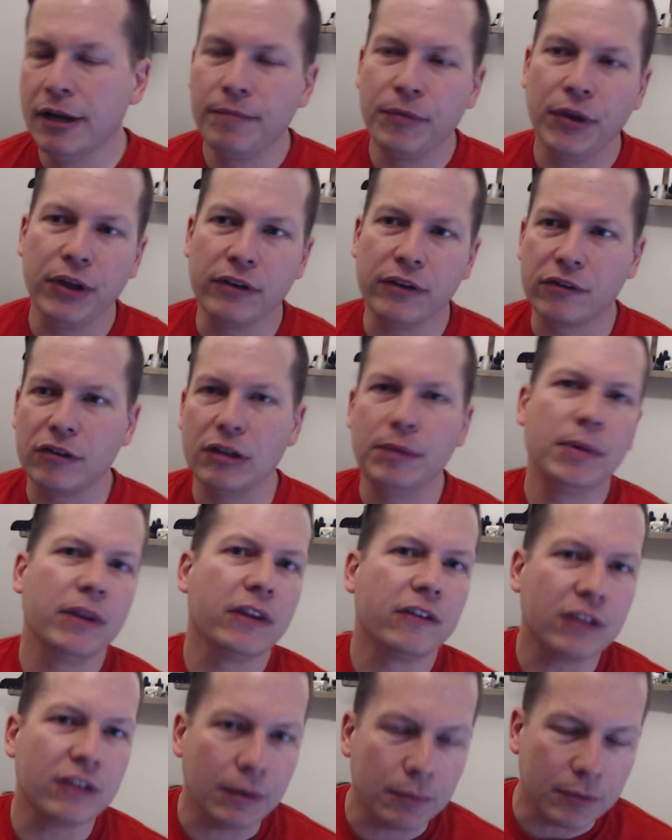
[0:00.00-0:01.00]
and sleep in
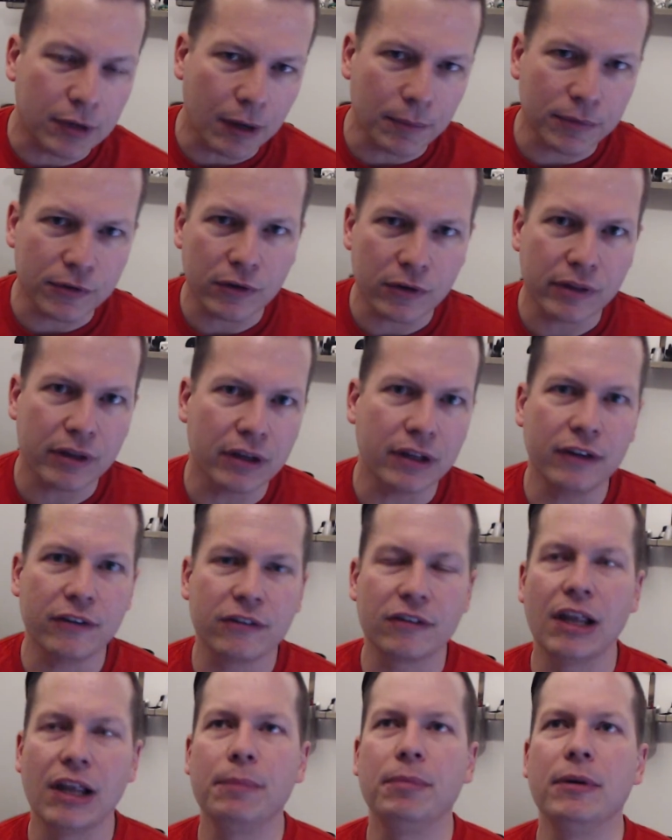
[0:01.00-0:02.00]
the same dumpster that he
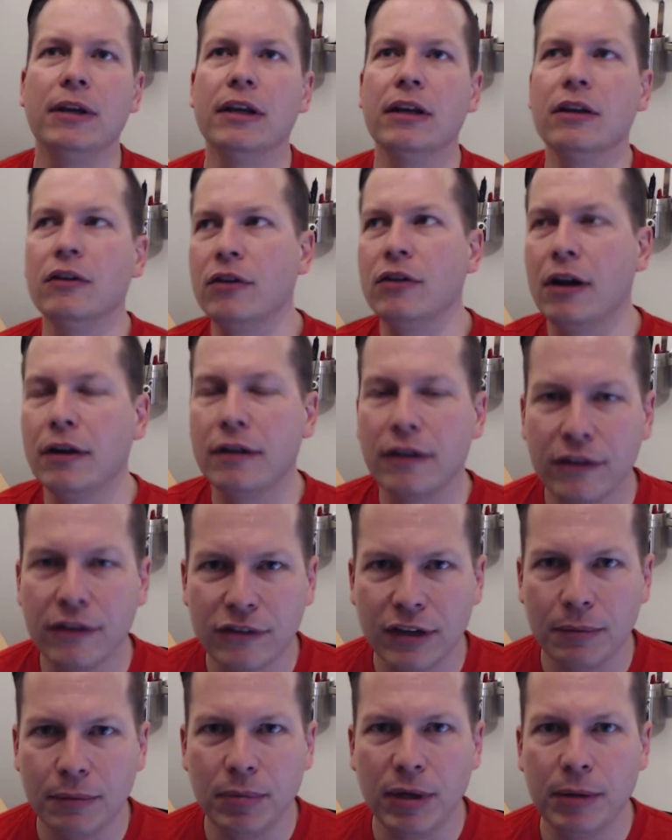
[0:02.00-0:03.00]
slept in and talk to the
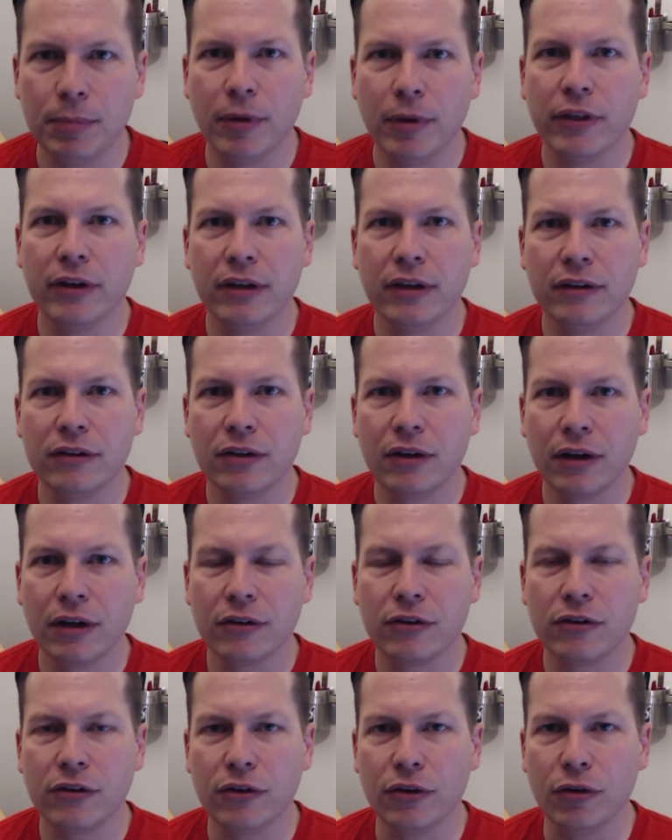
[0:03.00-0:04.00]
same people that he
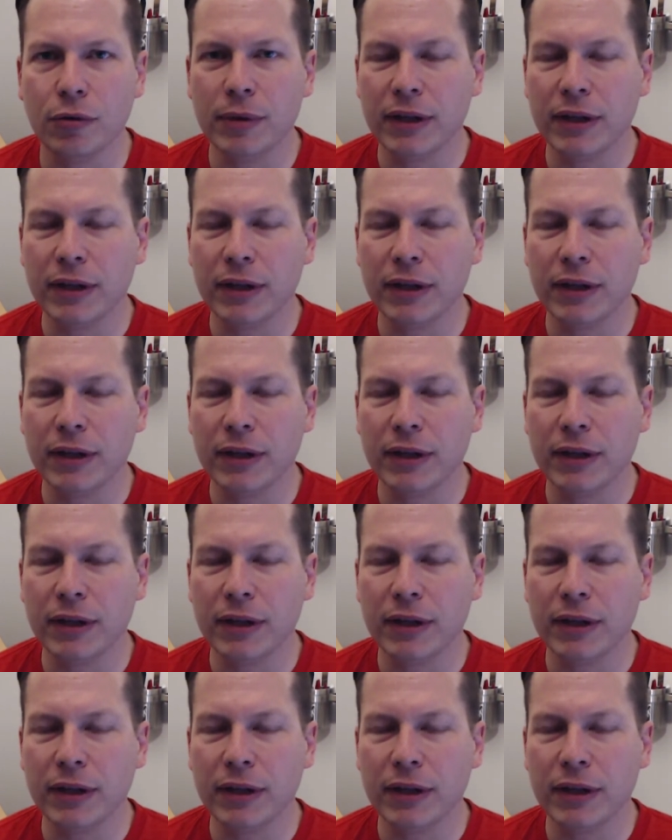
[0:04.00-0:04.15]
talked to,